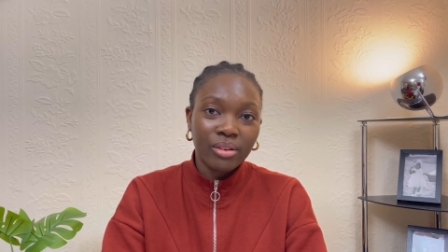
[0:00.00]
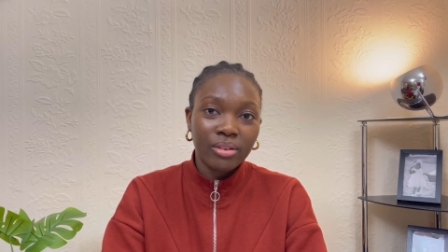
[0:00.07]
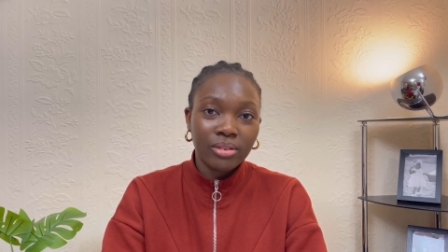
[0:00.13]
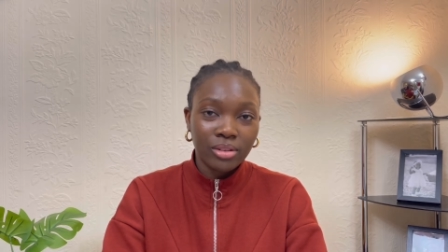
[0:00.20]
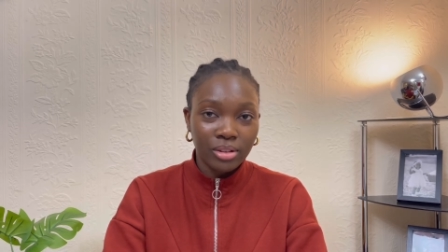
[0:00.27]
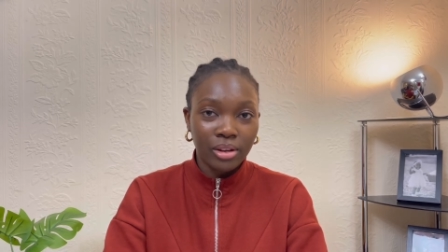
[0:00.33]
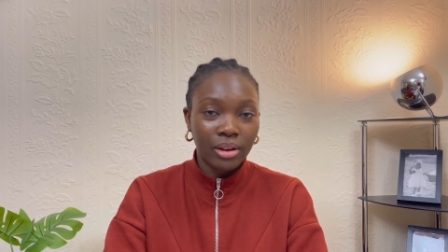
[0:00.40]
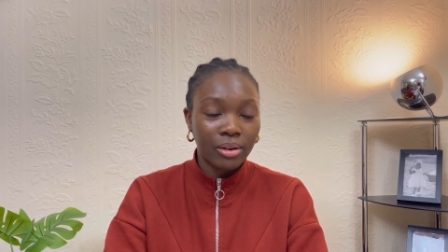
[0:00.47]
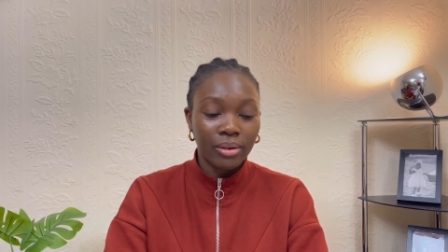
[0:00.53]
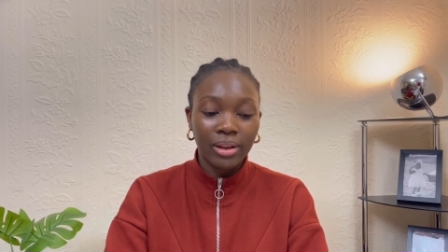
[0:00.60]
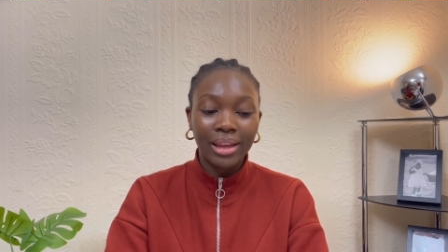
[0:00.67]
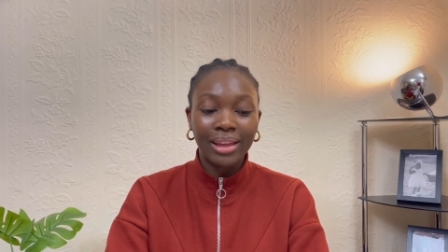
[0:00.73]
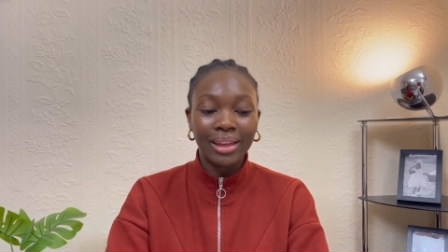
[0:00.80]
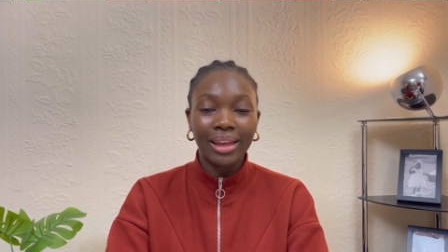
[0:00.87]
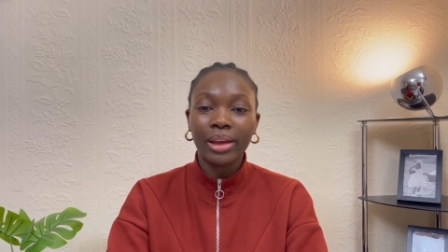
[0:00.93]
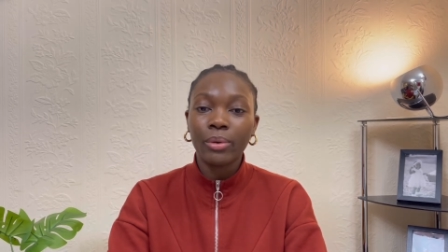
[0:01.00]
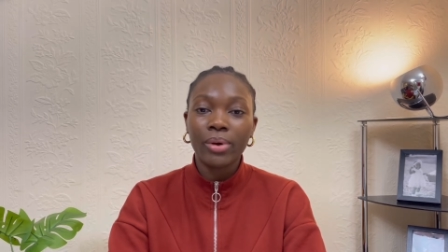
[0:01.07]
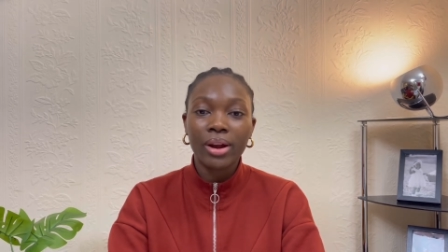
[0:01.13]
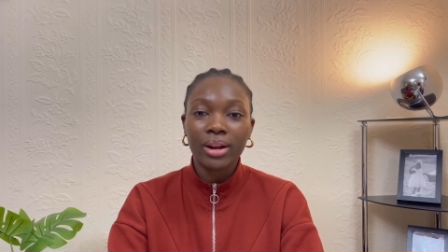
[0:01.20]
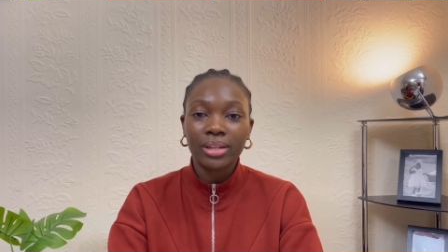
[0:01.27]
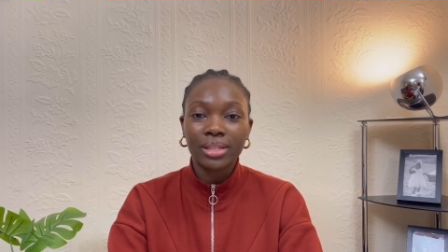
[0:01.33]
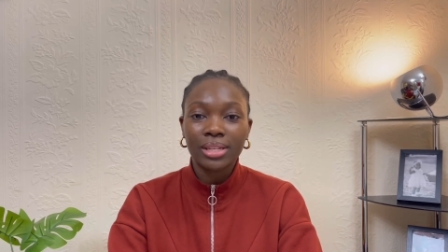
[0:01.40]
So it
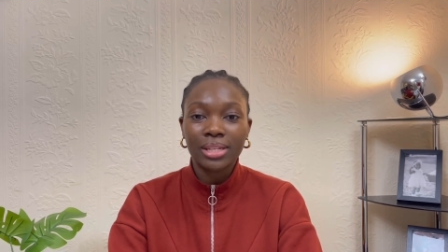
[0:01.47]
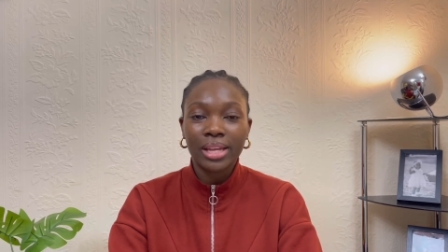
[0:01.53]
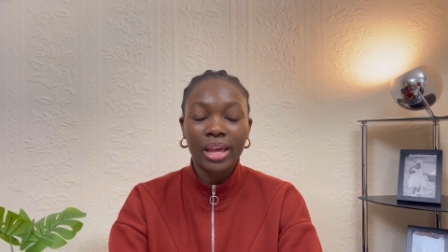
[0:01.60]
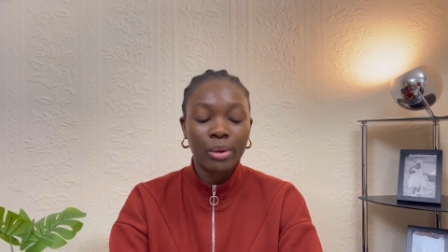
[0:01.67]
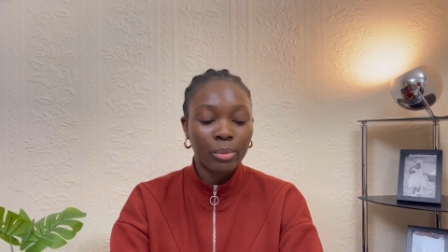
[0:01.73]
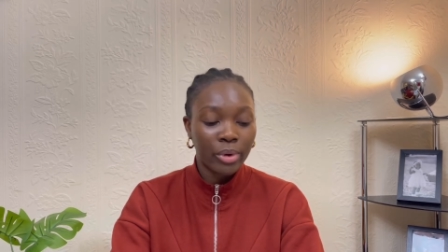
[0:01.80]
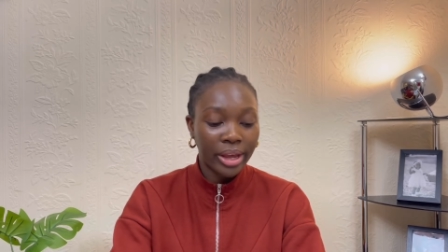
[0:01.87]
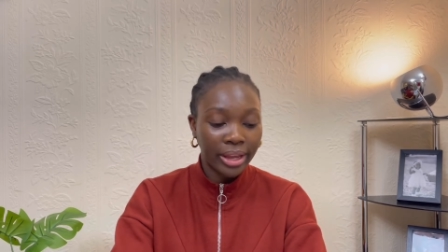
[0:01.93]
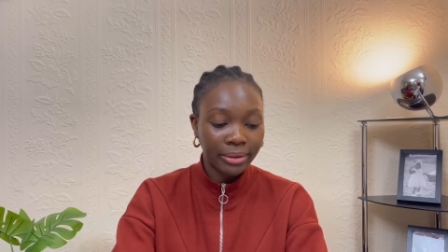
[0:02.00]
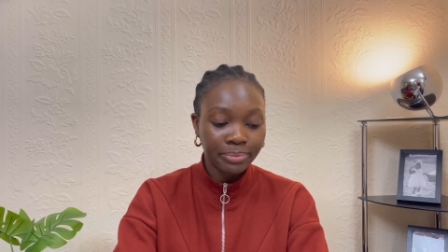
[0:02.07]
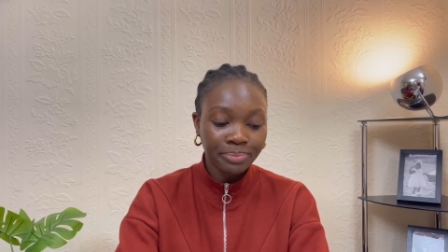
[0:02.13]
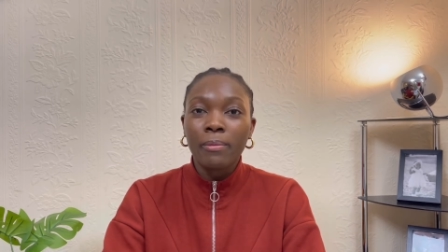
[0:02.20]
works the same way.